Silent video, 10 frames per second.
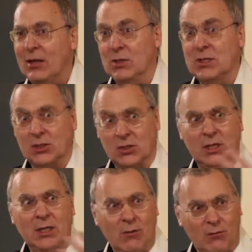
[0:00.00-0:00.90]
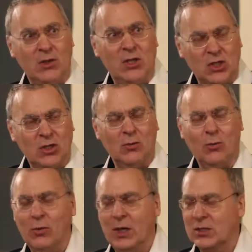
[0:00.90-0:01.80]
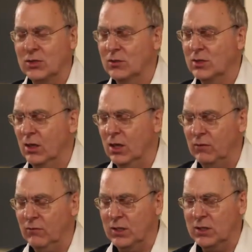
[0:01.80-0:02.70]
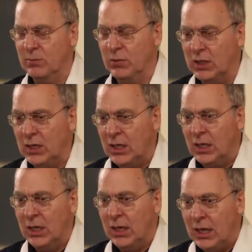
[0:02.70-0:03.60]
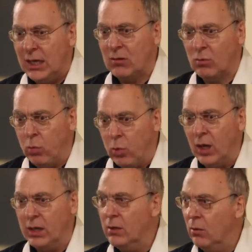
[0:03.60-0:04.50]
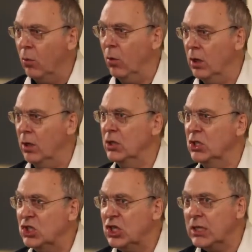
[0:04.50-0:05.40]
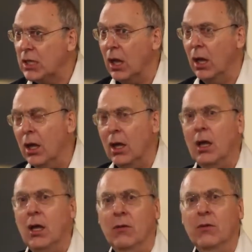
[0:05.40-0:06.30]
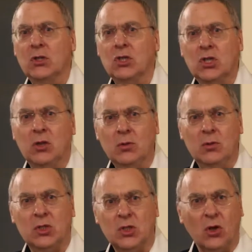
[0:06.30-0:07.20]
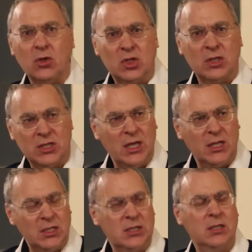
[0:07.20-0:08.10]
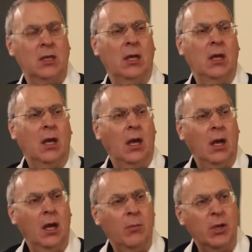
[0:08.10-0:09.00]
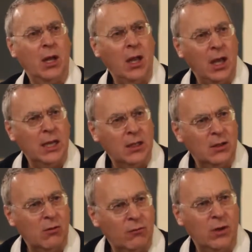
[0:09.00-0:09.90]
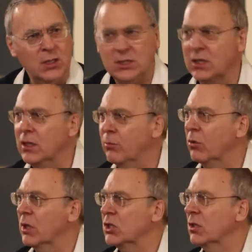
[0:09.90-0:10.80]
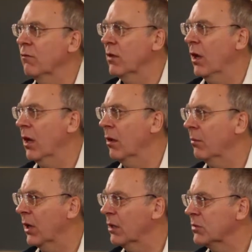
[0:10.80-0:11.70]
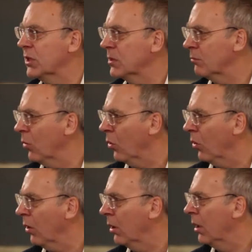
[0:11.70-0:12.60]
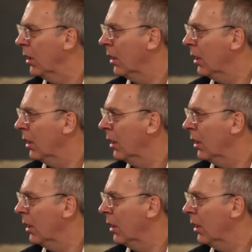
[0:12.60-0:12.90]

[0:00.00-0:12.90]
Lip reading: there is such a thing as volition, all that sort of side of things. But it's one word, chitta, that's used, consciousness. But I like this phrase, the liberation of the heart. Perhaps it's more